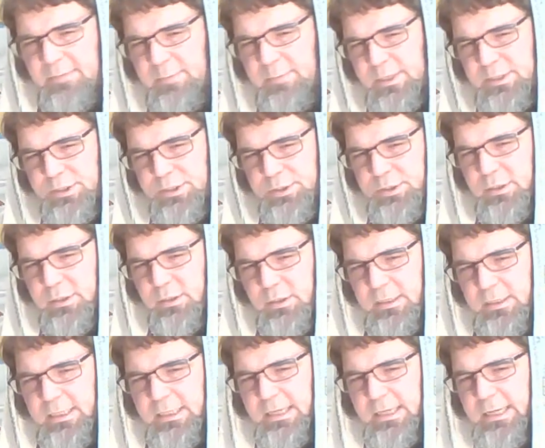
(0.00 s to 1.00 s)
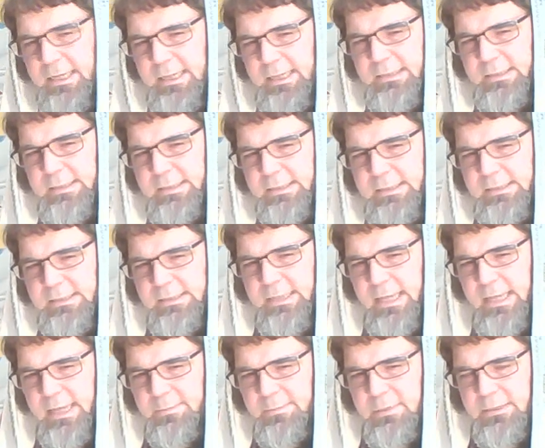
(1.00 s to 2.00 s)
matured into this
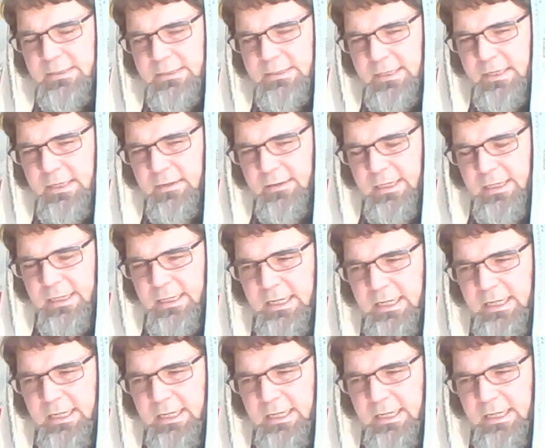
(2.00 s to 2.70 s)
emissary,